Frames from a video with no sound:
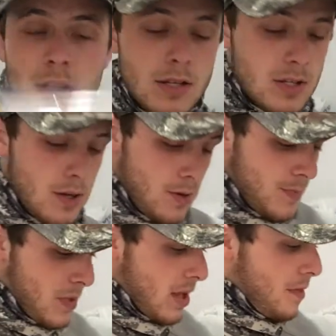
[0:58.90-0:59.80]
So
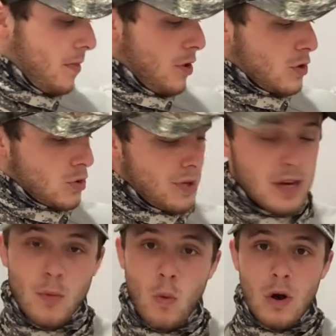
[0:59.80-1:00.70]
those will be
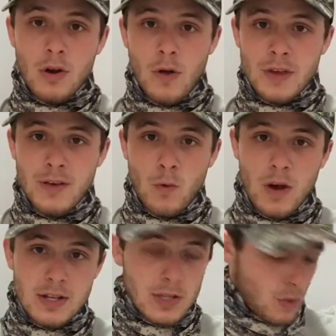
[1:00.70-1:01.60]
number one on the
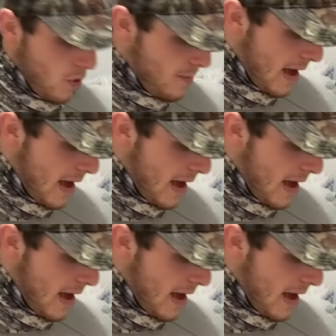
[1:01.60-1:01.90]
giveaway. It's a three